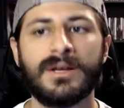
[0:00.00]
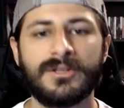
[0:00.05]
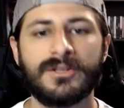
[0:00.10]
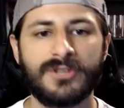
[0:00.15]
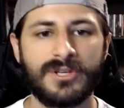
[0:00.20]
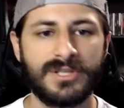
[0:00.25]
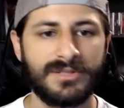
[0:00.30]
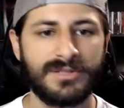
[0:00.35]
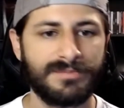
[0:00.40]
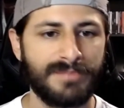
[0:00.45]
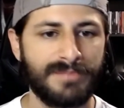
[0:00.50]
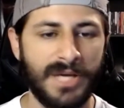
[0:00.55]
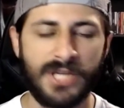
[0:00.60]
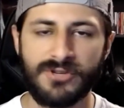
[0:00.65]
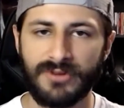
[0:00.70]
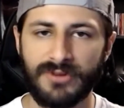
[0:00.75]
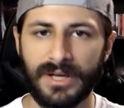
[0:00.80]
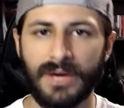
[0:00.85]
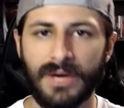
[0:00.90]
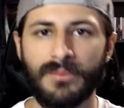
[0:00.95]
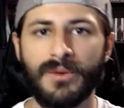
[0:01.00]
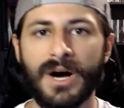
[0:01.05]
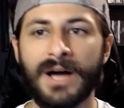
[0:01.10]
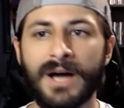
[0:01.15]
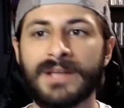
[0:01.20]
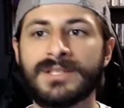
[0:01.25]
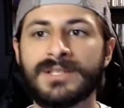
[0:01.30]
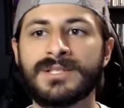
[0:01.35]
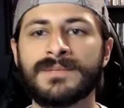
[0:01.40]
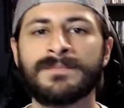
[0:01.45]
Just picturing it
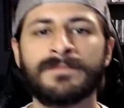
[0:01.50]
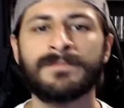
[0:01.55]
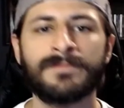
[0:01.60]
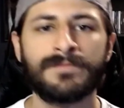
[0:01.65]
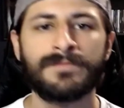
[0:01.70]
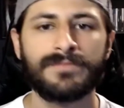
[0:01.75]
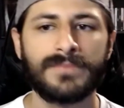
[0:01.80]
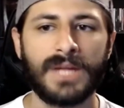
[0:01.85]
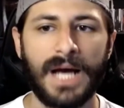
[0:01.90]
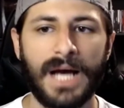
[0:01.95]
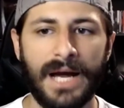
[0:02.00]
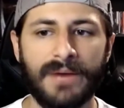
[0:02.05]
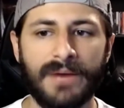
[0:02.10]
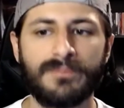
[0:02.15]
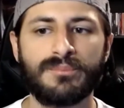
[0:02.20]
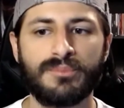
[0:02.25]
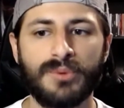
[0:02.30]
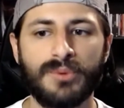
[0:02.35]
wise, I